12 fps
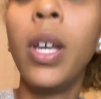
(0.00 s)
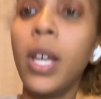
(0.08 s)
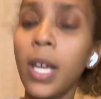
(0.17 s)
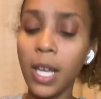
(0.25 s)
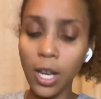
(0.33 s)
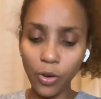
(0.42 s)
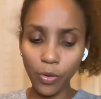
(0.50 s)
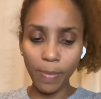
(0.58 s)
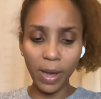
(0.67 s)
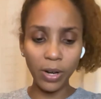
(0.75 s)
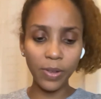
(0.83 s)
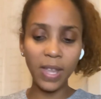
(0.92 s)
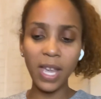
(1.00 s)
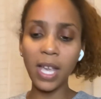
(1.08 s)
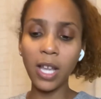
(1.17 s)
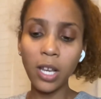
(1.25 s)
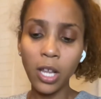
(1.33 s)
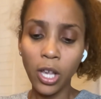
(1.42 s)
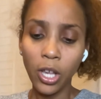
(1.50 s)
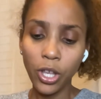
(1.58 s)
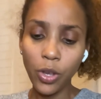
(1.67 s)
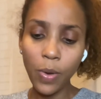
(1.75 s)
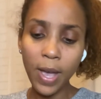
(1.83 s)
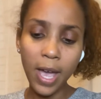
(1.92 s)
can do better than.
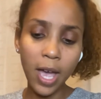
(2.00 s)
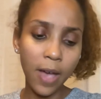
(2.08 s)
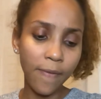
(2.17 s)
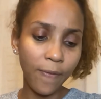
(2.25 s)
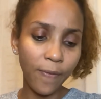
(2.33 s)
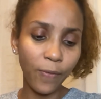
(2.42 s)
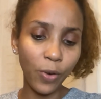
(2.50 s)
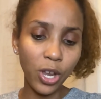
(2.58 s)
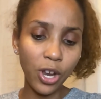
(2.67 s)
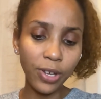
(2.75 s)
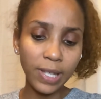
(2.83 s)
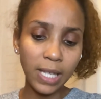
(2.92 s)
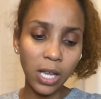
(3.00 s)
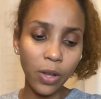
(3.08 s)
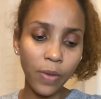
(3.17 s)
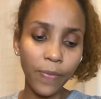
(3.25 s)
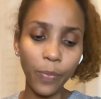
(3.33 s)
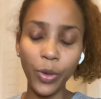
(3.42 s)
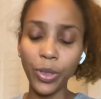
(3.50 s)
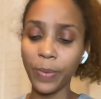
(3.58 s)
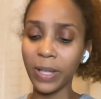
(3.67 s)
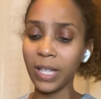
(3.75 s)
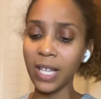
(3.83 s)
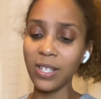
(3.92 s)
You have free yourself with
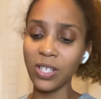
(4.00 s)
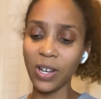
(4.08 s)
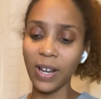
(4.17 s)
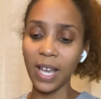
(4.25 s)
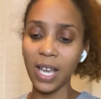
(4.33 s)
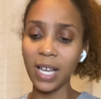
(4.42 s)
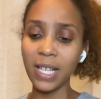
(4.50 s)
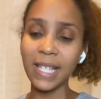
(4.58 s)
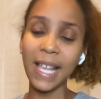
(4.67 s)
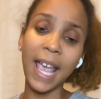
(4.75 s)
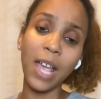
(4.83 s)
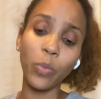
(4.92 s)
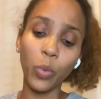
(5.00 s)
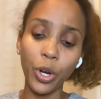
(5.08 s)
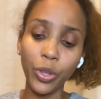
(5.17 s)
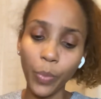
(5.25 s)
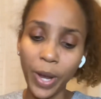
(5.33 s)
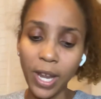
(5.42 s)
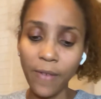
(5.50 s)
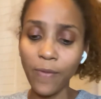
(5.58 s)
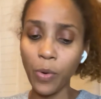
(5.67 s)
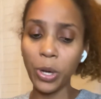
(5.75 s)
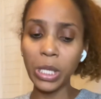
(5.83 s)
release your ex and worth waiting for.